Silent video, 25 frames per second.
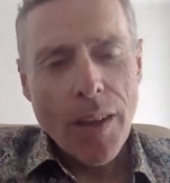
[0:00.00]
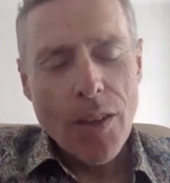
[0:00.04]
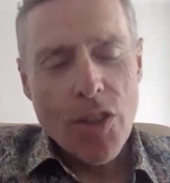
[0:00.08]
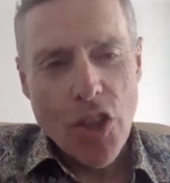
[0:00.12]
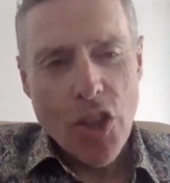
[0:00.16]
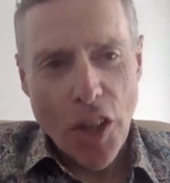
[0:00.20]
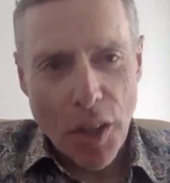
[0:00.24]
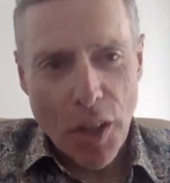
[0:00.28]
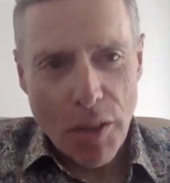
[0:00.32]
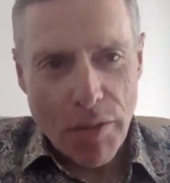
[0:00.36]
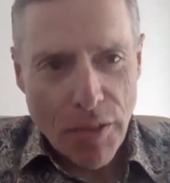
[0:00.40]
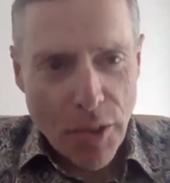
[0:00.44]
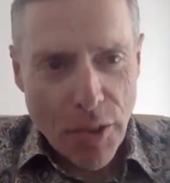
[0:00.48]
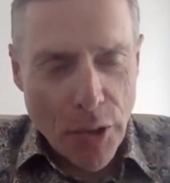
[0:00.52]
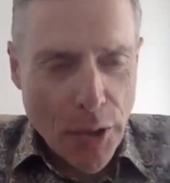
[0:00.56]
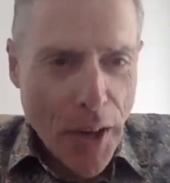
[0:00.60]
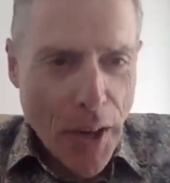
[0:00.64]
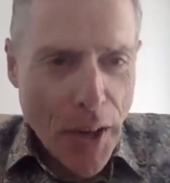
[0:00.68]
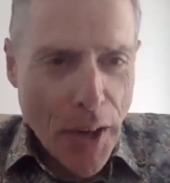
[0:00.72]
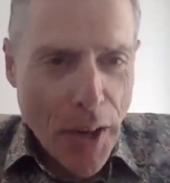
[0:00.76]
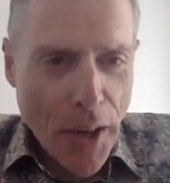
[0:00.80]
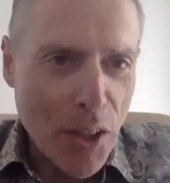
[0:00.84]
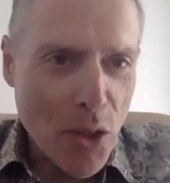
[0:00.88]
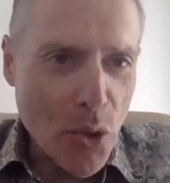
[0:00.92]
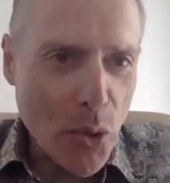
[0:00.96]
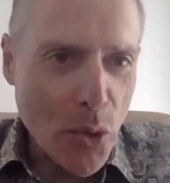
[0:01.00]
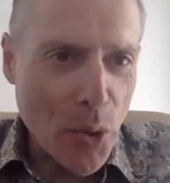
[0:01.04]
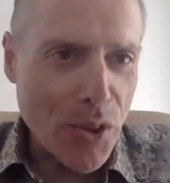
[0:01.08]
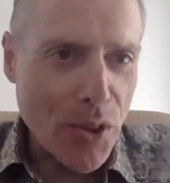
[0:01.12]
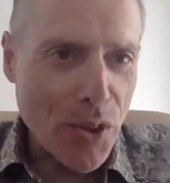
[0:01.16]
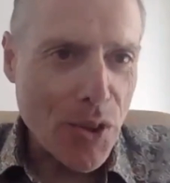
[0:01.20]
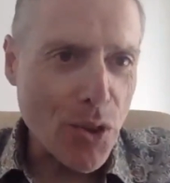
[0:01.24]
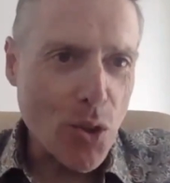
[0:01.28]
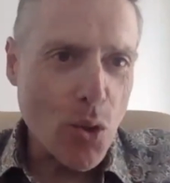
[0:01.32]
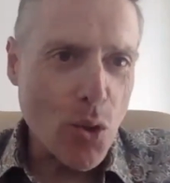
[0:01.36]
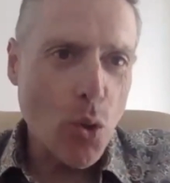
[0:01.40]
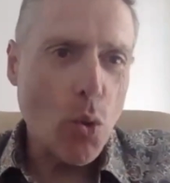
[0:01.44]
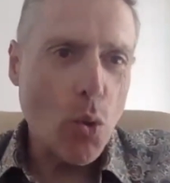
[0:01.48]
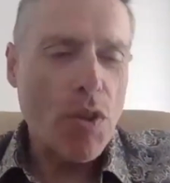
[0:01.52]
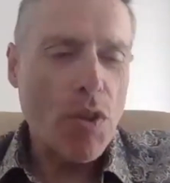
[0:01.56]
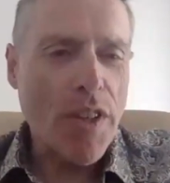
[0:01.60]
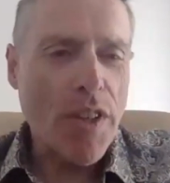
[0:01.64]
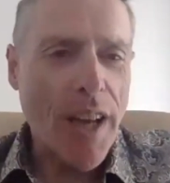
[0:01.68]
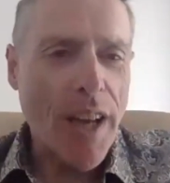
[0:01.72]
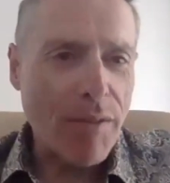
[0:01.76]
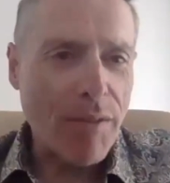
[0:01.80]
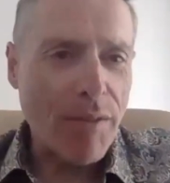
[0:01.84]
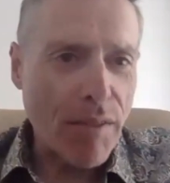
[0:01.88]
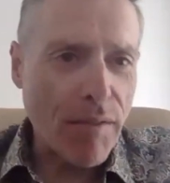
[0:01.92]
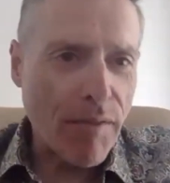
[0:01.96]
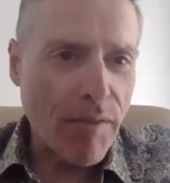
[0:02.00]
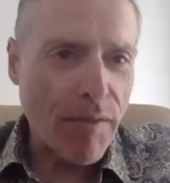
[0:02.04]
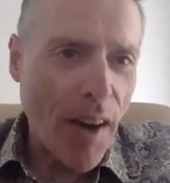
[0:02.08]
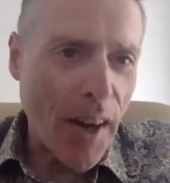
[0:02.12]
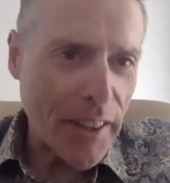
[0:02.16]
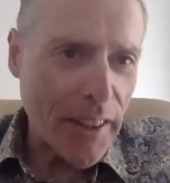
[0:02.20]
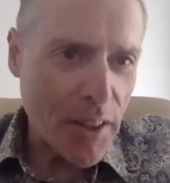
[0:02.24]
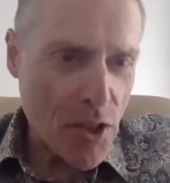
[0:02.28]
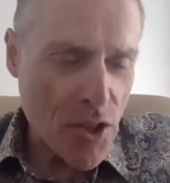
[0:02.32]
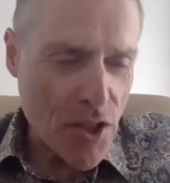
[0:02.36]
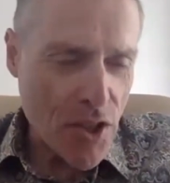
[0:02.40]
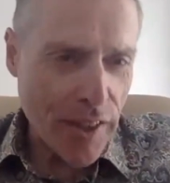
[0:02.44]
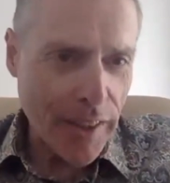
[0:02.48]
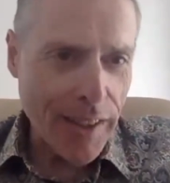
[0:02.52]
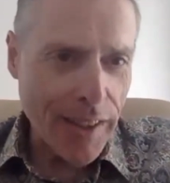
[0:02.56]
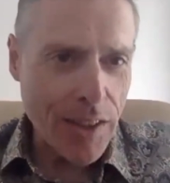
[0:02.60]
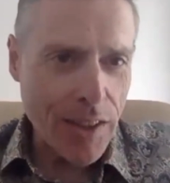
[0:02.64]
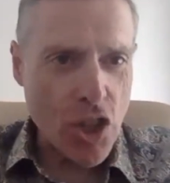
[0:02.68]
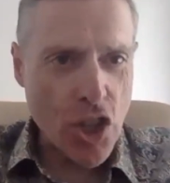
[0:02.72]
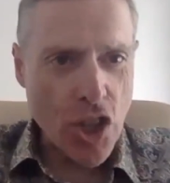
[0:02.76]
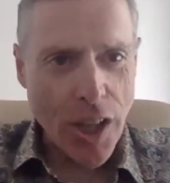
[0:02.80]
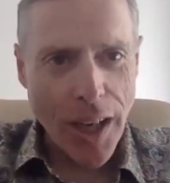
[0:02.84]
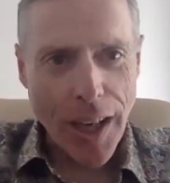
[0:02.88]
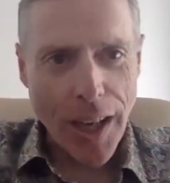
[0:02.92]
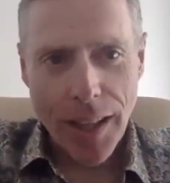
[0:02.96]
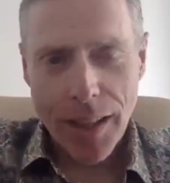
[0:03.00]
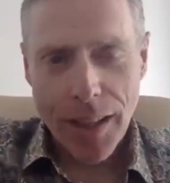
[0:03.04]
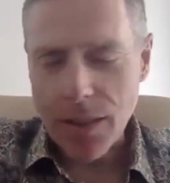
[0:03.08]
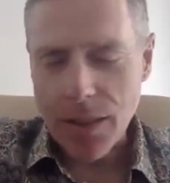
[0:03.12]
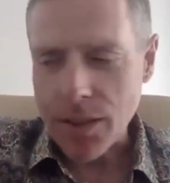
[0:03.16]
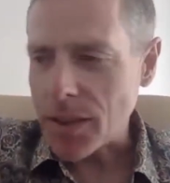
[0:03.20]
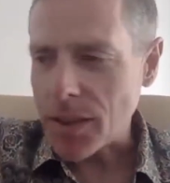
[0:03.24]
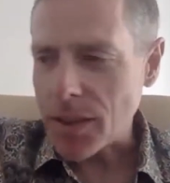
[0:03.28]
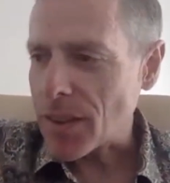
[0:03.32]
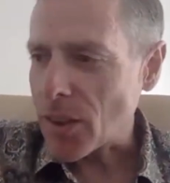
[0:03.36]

Jennifer and I are going to do is have a fireside chat.